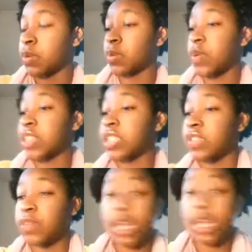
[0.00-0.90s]
and watch
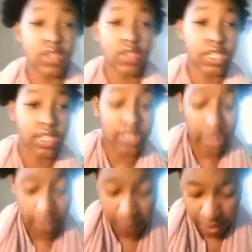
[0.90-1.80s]
TV while I do this in a
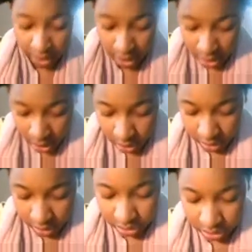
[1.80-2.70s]
second. But,
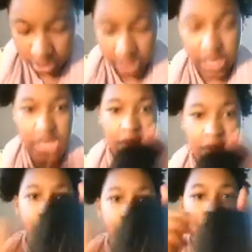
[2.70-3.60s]
okay, so you're going to take it,
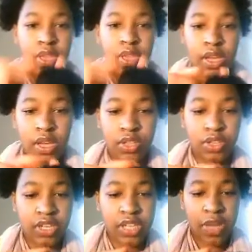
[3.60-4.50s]
and you're
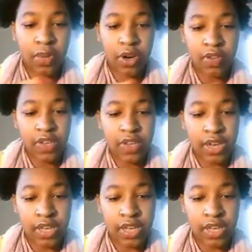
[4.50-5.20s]
going to take part of it and